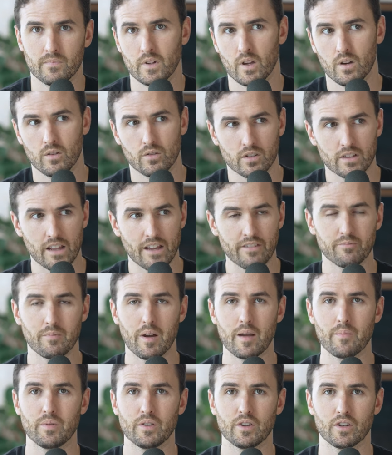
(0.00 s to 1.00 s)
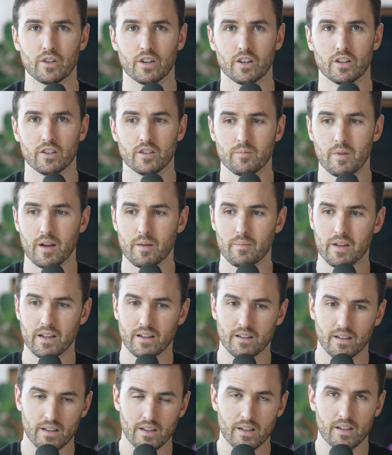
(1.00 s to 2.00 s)
You know, your life might be good. You might
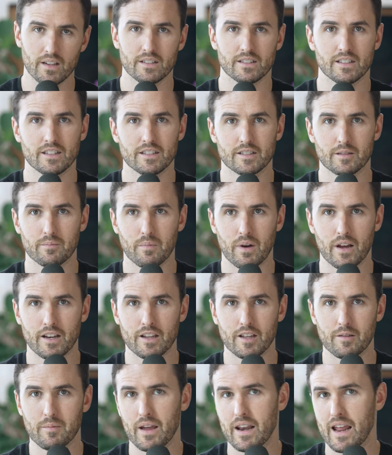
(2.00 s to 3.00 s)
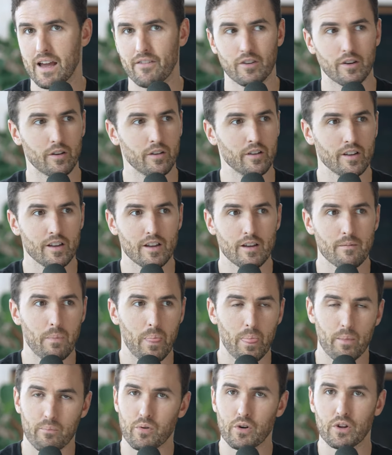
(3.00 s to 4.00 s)
make decent money. You might have a
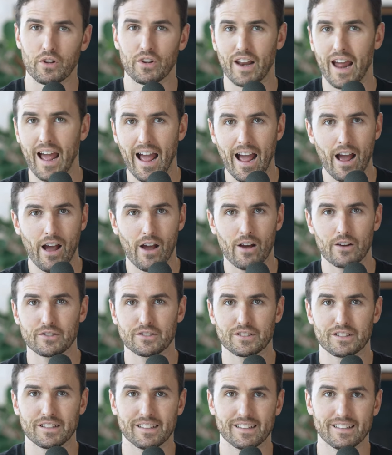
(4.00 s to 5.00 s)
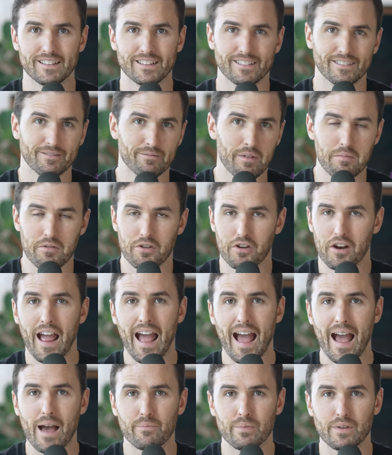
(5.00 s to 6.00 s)
pretty good house and maybe you're
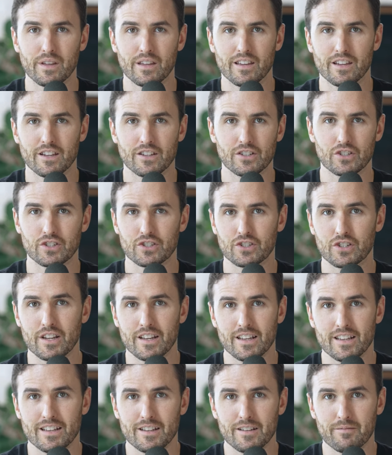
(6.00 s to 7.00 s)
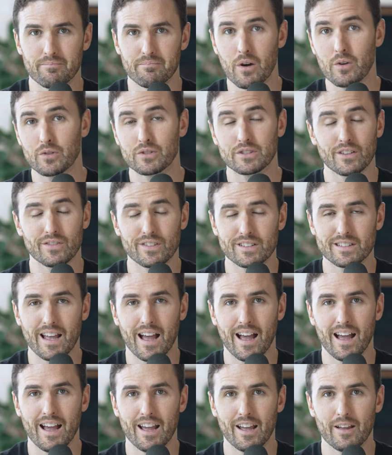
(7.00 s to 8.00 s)
happy-ish most of the
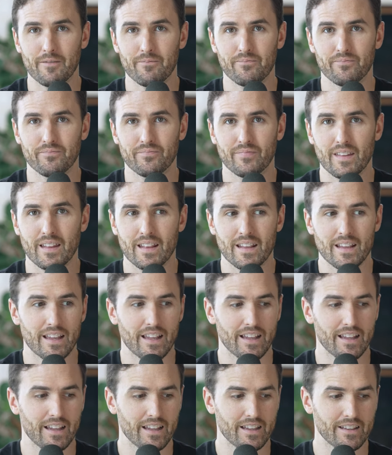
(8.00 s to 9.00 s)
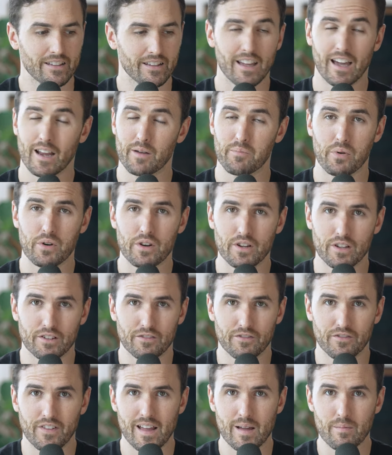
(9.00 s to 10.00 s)
time, and you got a pretty
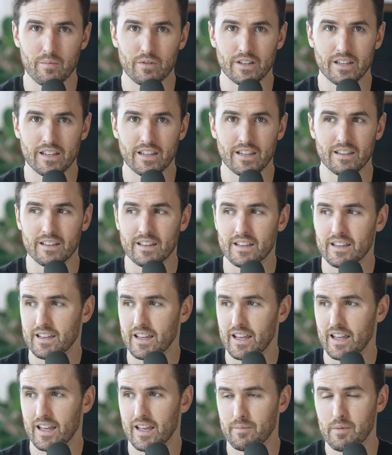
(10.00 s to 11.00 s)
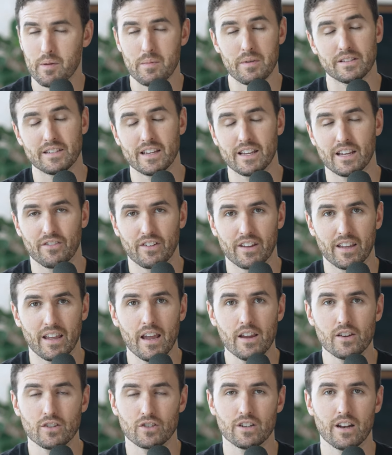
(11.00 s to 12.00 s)
good family, and maybe you take a
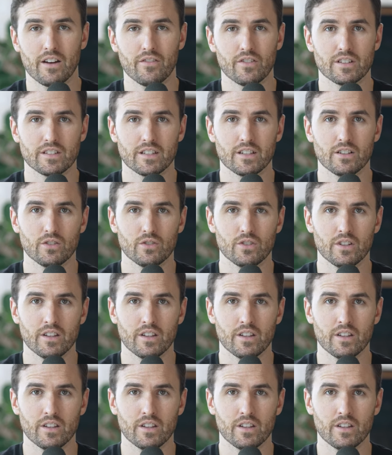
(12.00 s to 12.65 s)
vacation every single